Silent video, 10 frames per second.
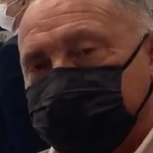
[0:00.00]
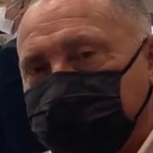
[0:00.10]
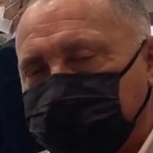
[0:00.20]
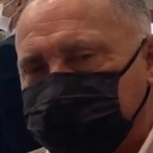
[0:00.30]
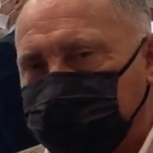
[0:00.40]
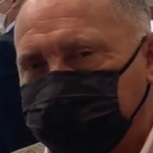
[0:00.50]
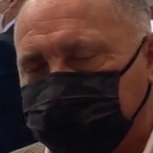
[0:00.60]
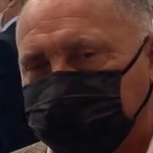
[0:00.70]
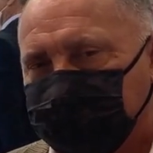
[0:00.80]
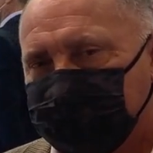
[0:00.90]
the next level.
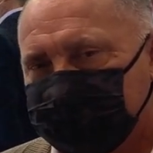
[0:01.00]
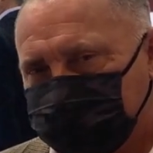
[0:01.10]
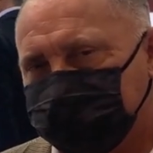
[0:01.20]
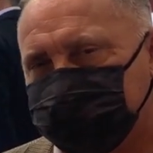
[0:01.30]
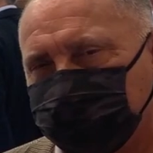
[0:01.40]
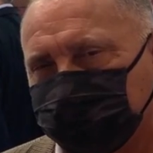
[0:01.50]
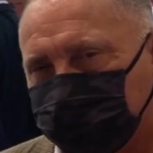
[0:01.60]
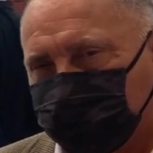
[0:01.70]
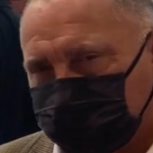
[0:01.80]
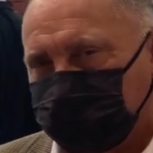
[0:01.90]
So let's have a
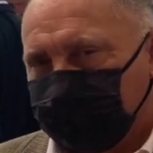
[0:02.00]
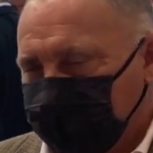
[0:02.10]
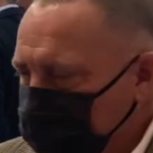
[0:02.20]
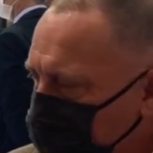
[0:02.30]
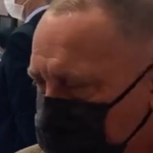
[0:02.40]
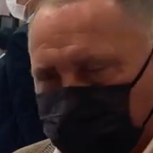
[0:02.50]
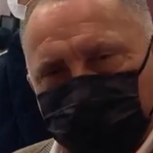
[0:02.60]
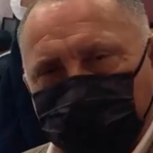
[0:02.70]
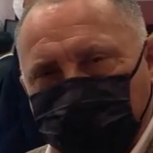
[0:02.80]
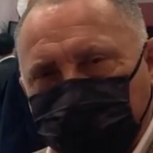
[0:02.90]
quick look at
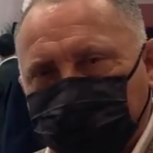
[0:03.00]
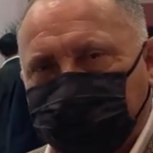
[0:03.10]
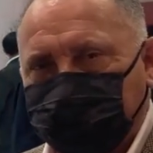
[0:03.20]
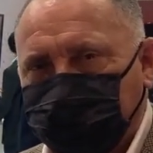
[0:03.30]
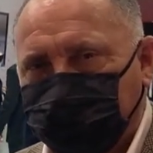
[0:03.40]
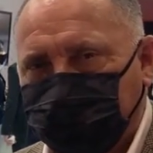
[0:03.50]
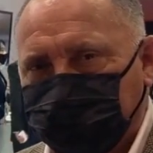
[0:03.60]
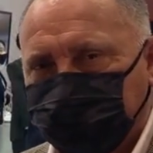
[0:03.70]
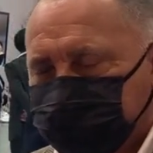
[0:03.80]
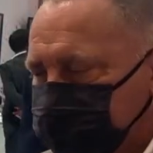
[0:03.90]
what we're looking at here.